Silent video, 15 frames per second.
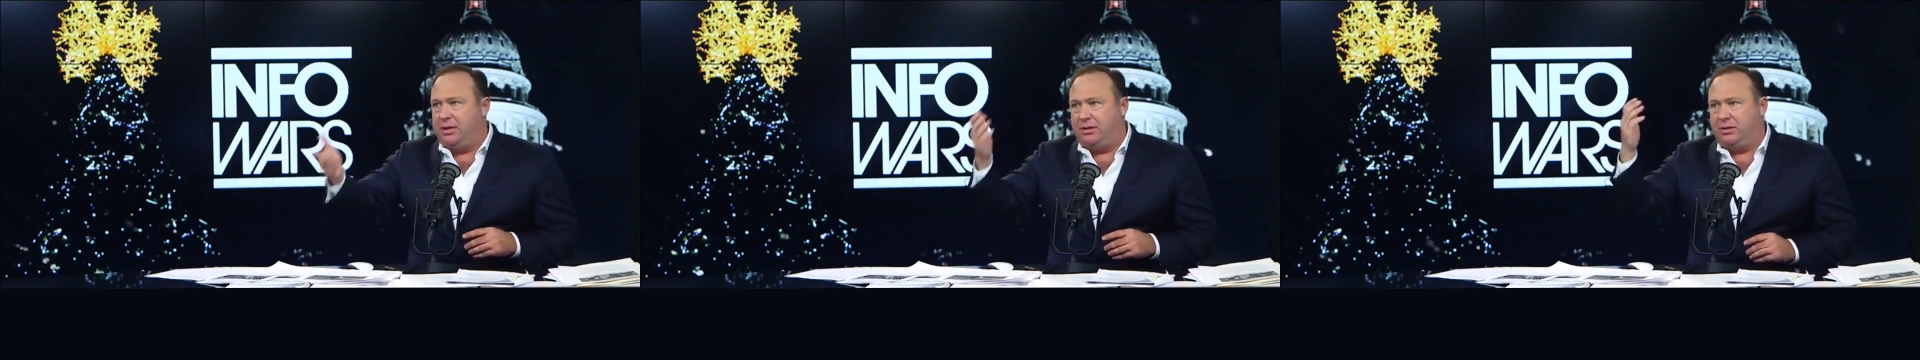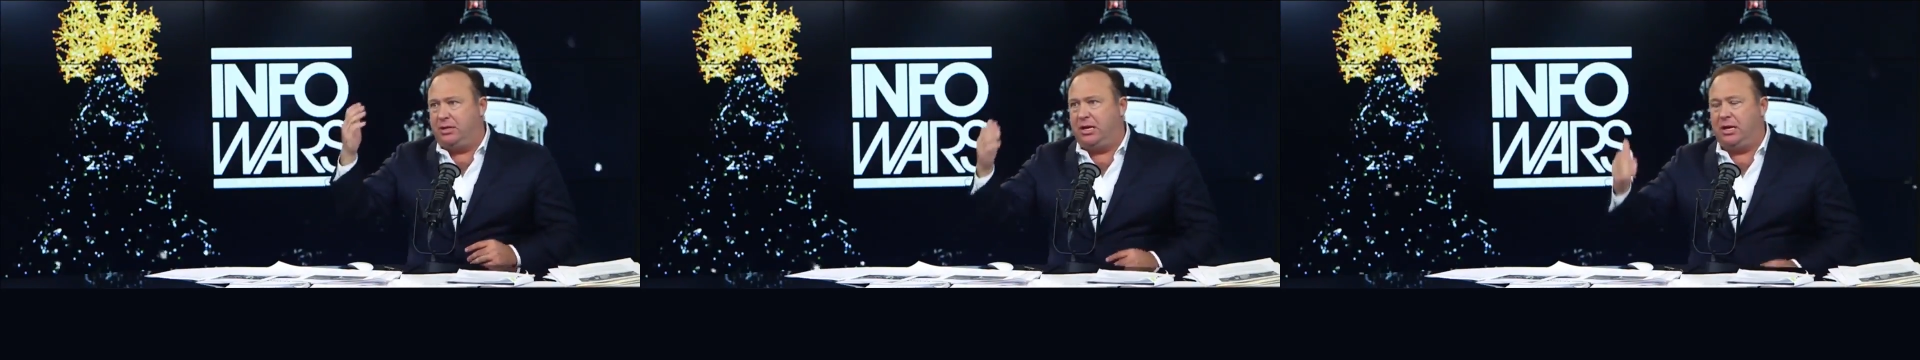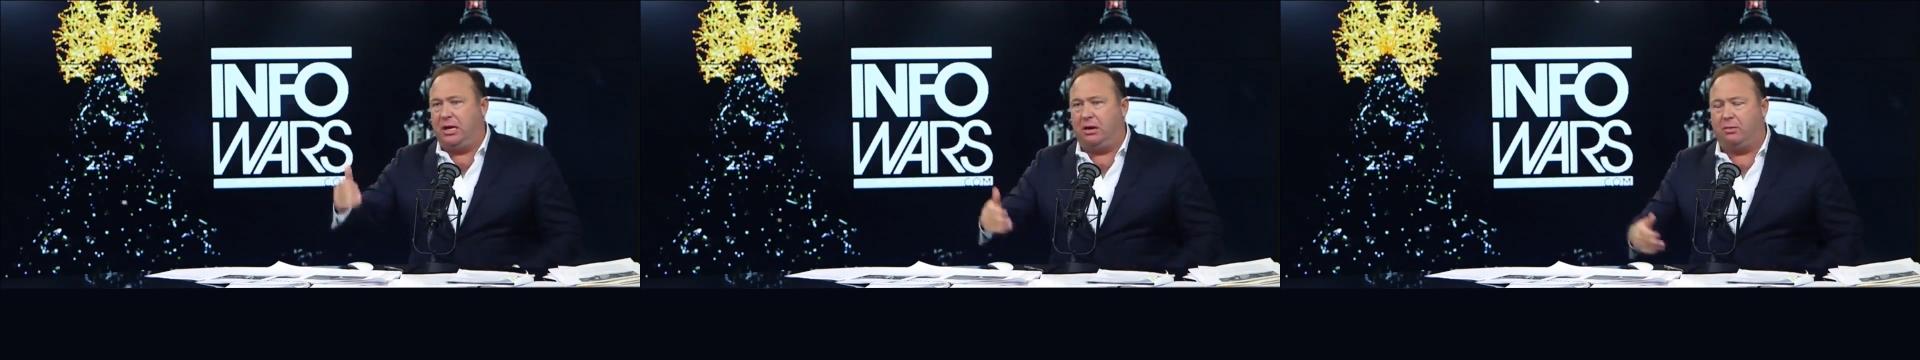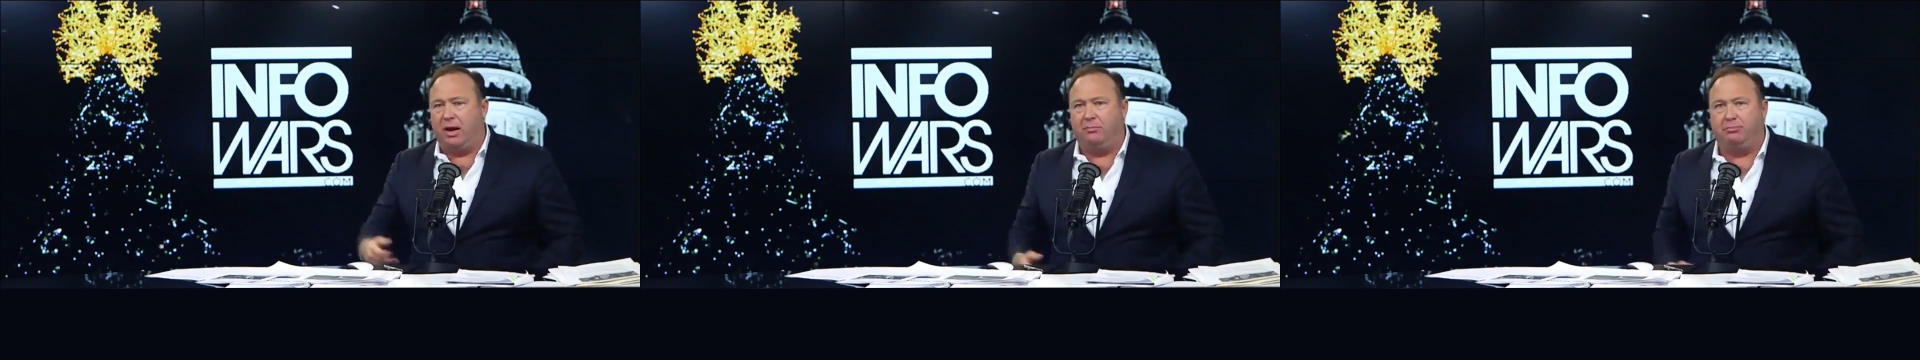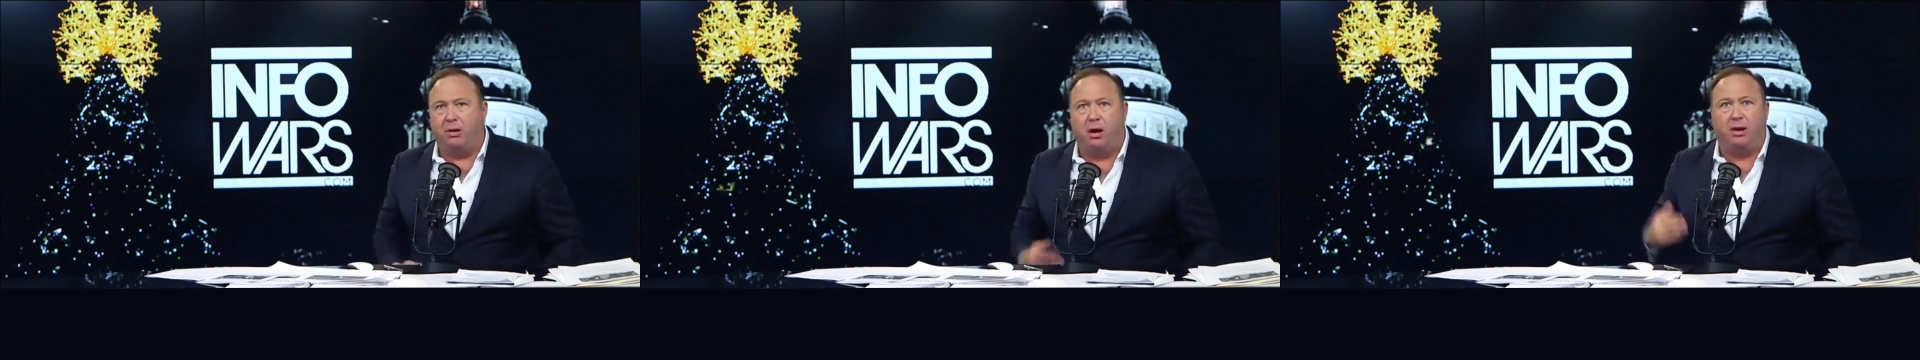They say
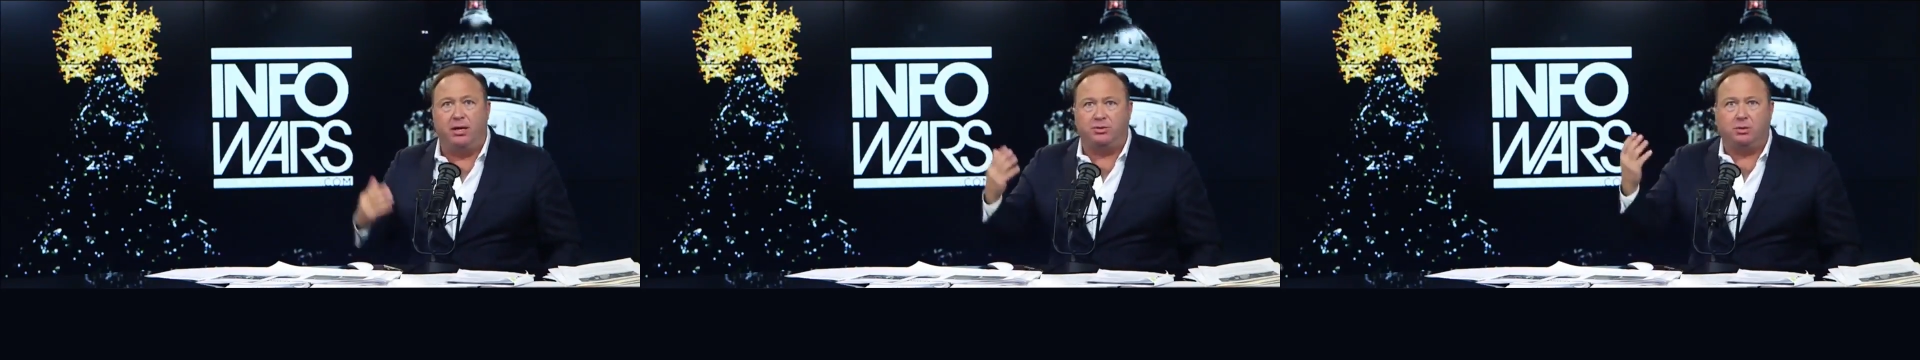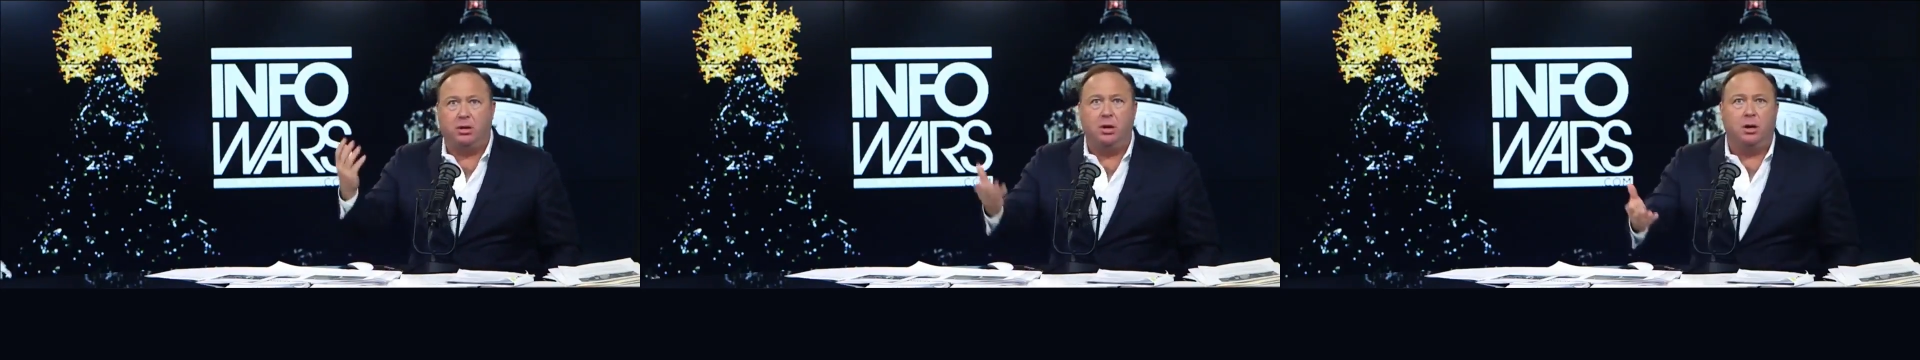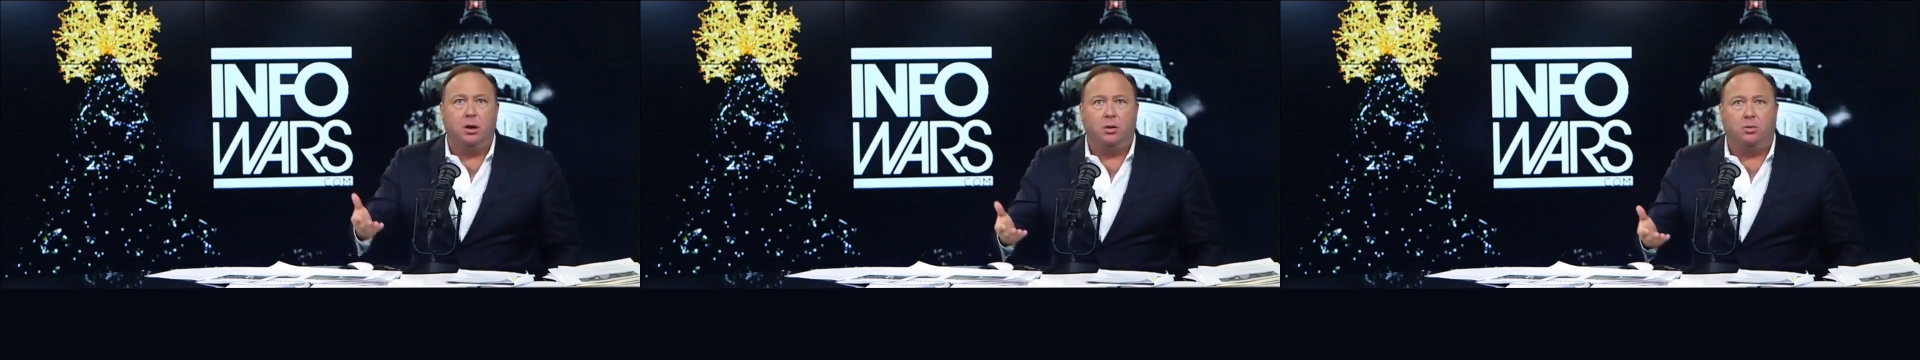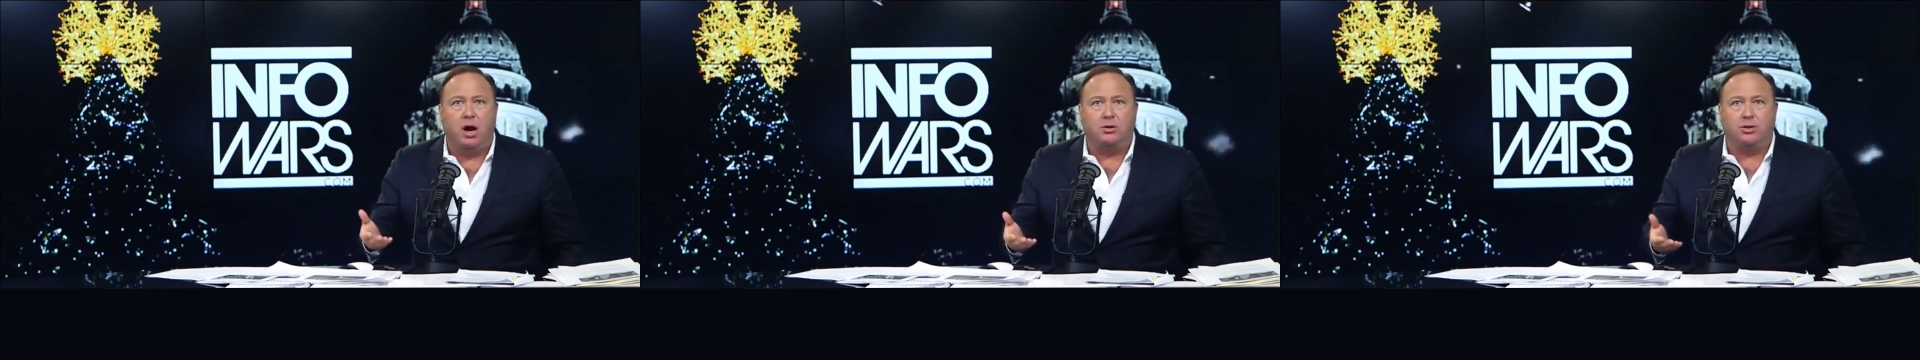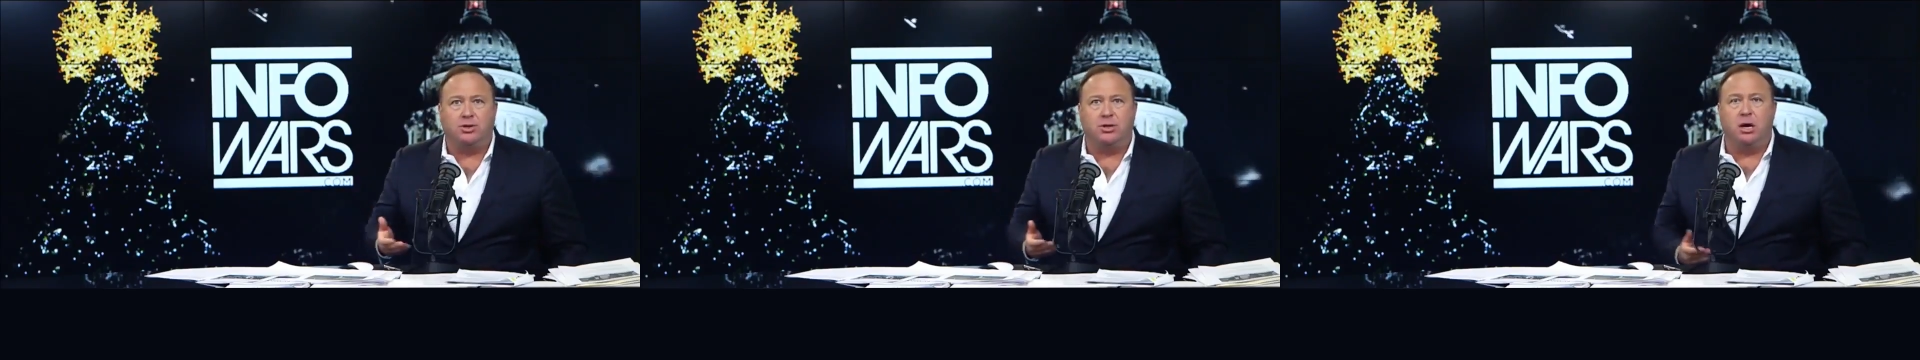Rand Paul is,
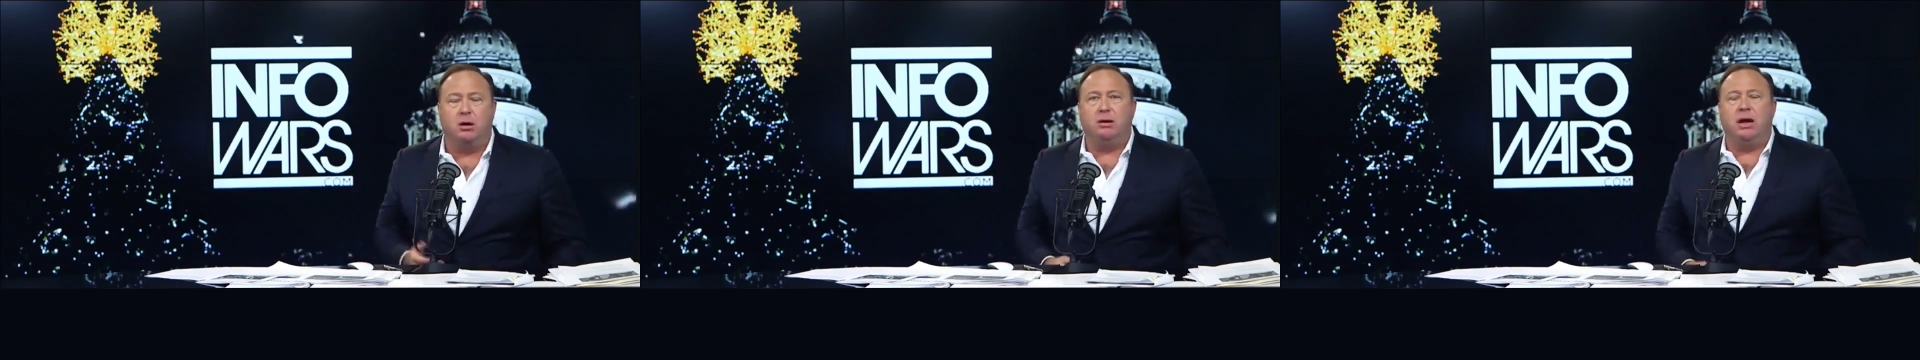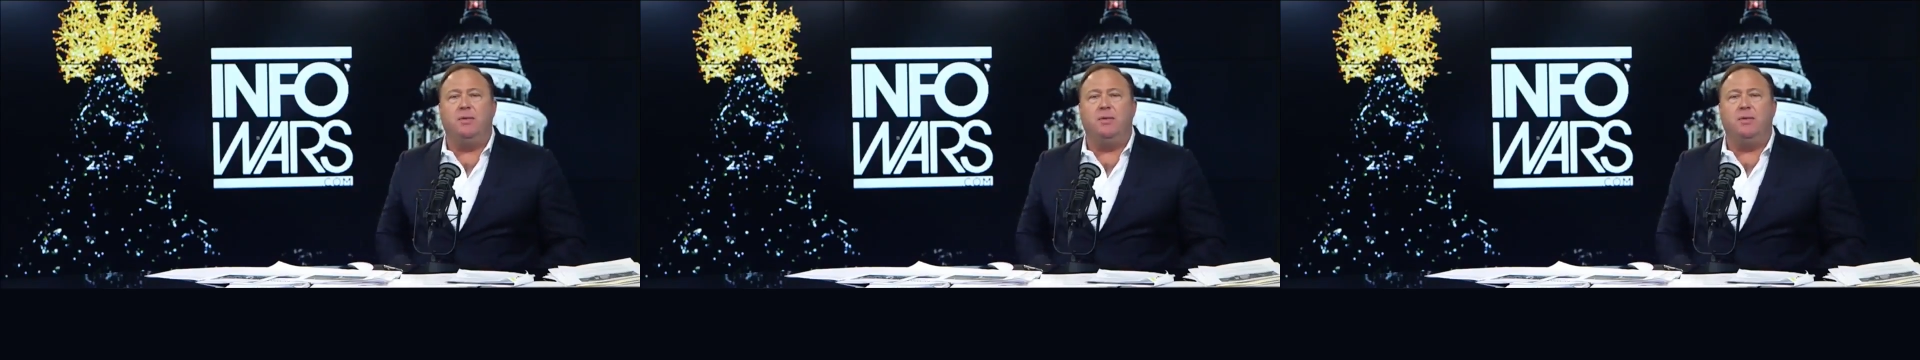Roger Stone.